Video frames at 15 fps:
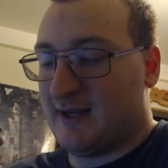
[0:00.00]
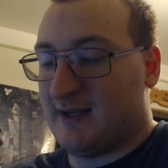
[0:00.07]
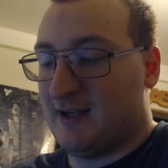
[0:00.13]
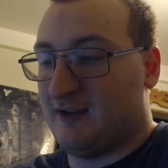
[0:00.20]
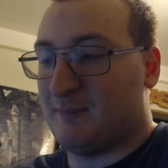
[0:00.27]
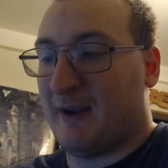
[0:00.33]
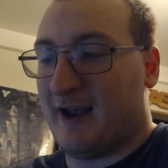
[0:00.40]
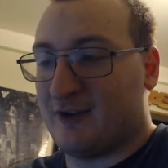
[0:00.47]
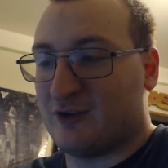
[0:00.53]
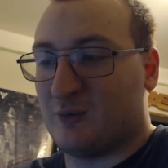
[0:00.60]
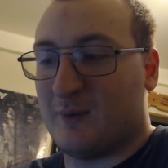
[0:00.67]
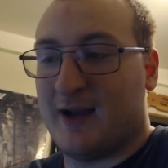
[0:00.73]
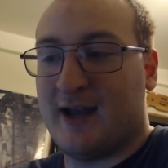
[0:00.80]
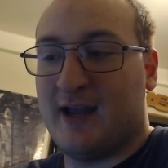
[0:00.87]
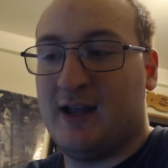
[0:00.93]
he's passed
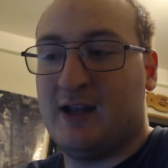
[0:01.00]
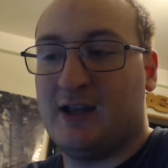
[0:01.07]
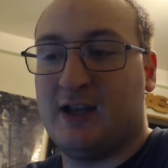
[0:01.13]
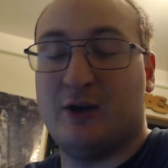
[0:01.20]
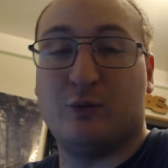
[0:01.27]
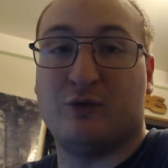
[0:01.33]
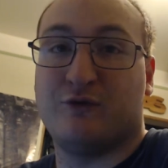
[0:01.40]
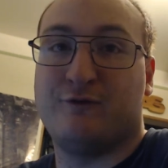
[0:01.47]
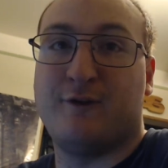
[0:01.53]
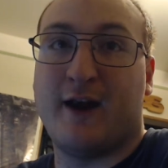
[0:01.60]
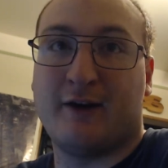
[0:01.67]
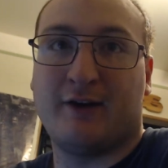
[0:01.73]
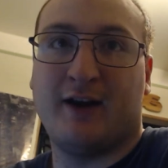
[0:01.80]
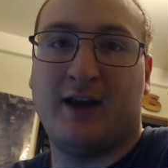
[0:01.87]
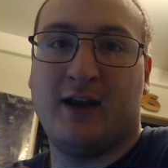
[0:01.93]
away. He was
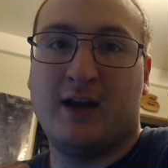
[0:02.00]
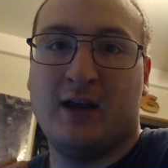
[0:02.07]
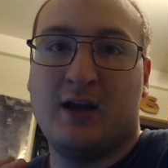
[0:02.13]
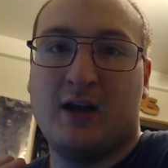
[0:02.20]
very